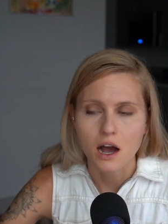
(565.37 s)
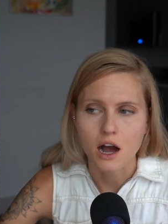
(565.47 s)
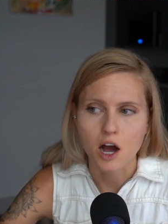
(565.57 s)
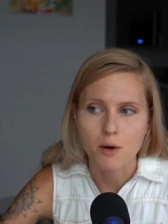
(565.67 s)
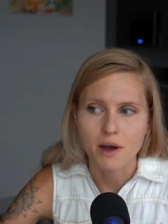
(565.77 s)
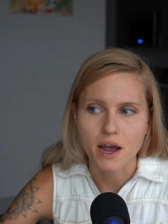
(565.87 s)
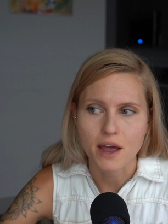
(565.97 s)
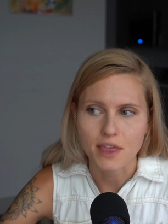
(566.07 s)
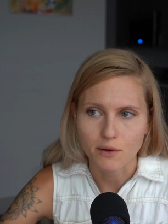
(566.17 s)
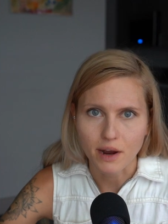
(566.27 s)

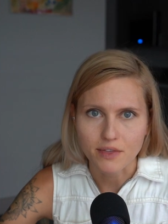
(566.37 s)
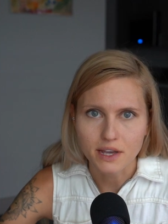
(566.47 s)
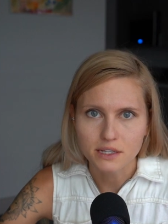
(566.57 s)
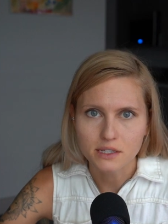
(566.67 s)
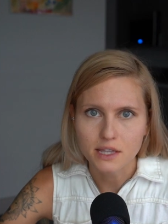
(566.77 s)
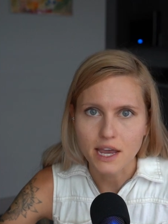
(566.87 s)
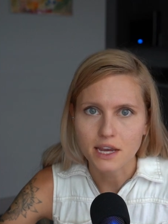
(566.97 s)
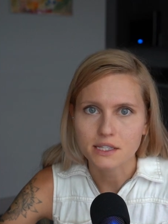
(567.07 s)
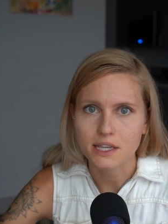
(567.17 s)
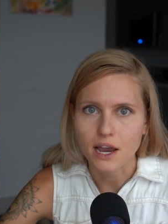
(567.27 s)
and they read this, they
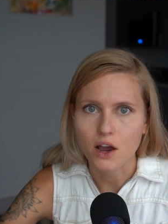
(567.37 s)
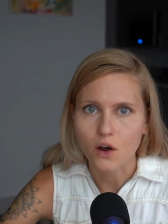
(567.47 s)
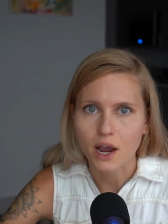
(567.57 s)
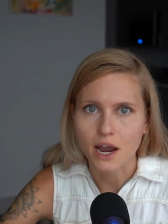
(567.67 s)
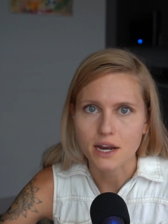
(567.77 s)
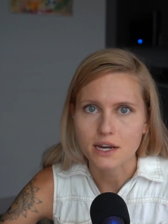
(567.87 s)
could say, okay,